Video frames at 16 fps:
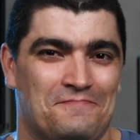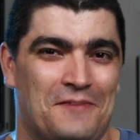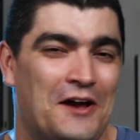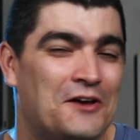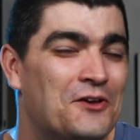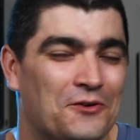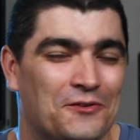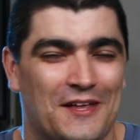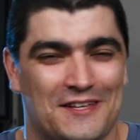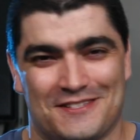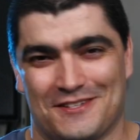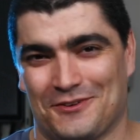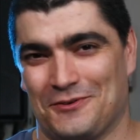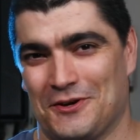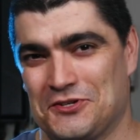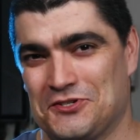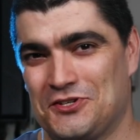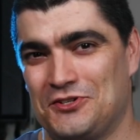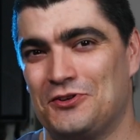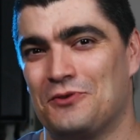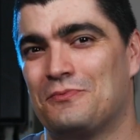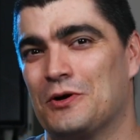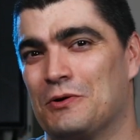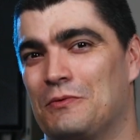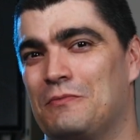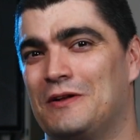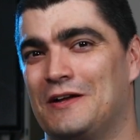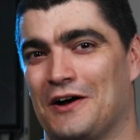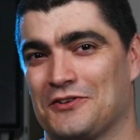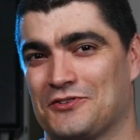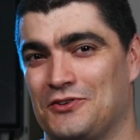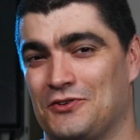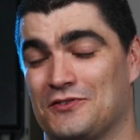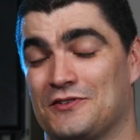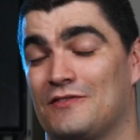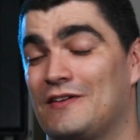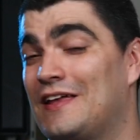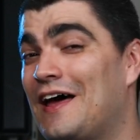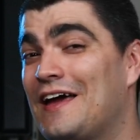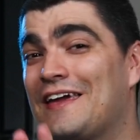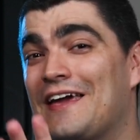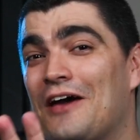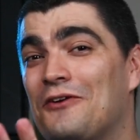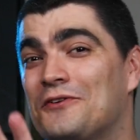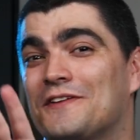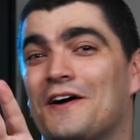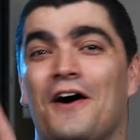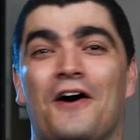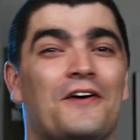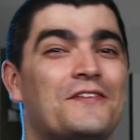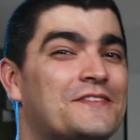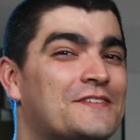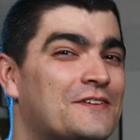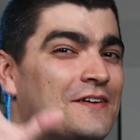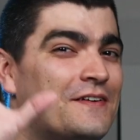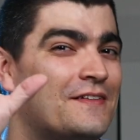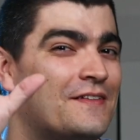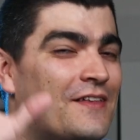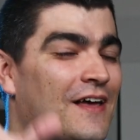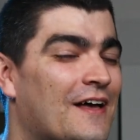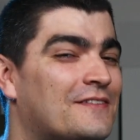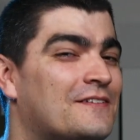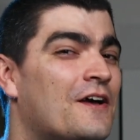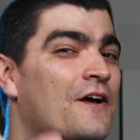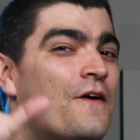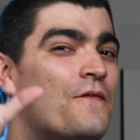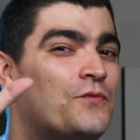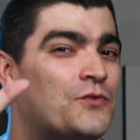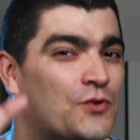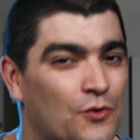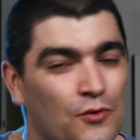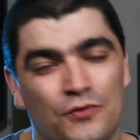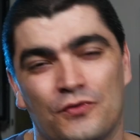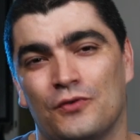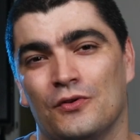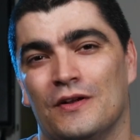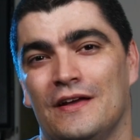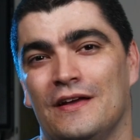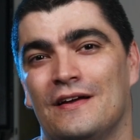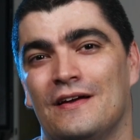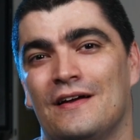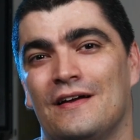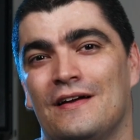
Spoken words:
I know that's the question you're probably asking yourself, and I cannot answer that truthfully